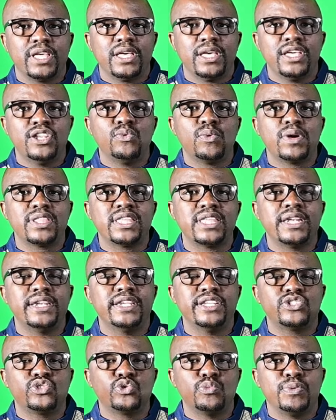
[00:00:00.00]
Anyone that
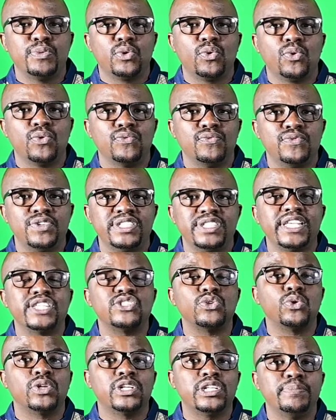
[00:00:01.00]
needs to be convinced
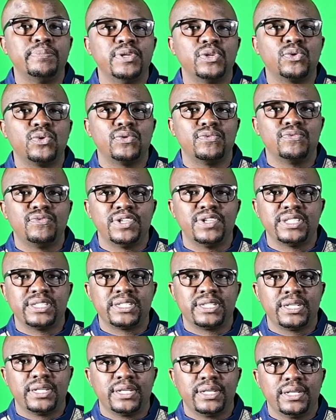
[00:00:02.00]
has already been
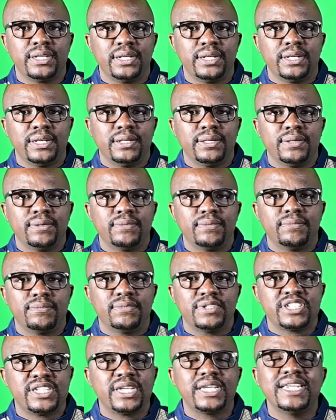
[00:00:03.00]
convinced.
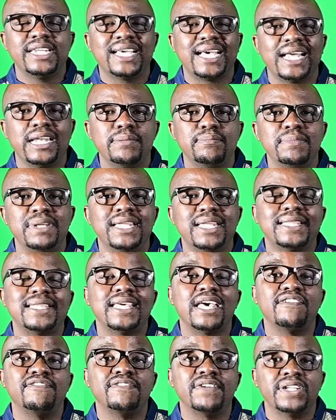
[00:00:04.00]
Technically meaning
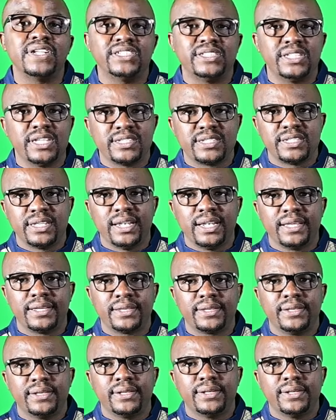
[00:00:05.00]
they have reached the ceiling.